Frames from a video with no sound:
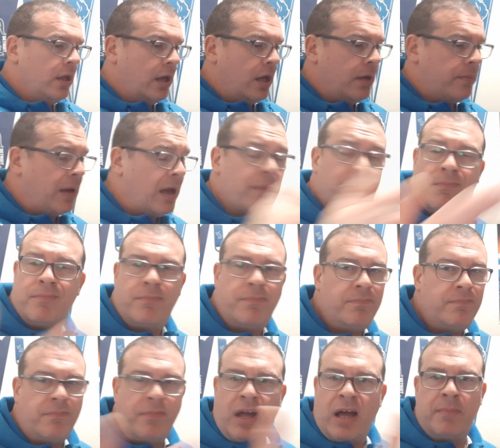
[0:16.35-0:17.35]
I'm
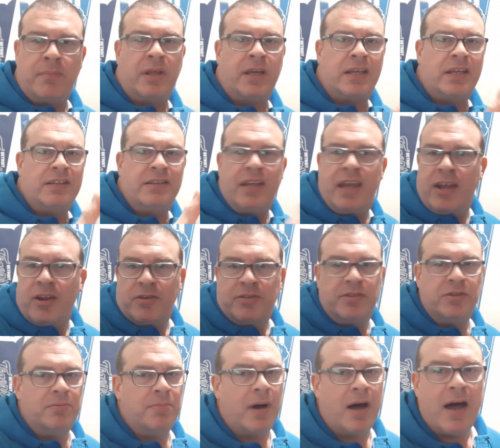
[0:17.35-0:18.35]
like a day or
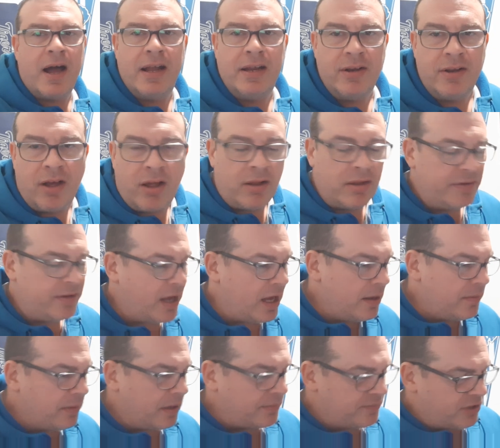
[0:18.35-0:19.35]
two behind all the
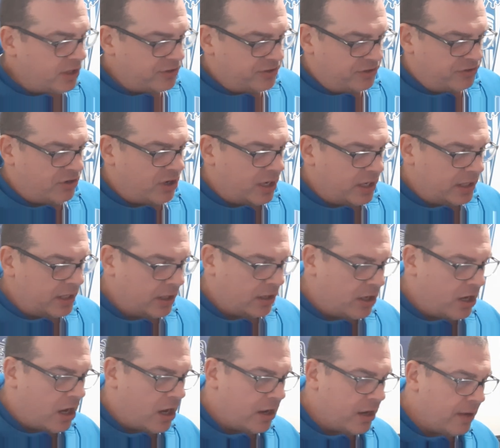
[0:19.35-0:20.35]
time. I'm just trying to get
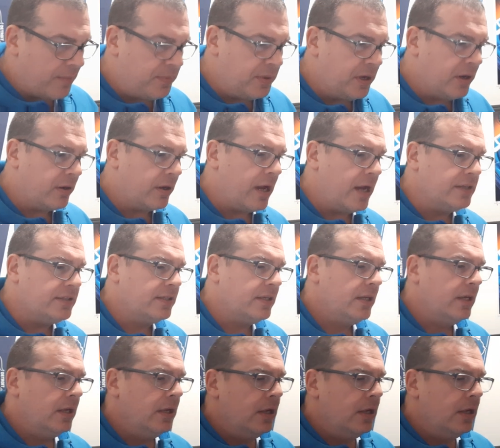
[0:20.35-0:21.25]
caught up here, guys.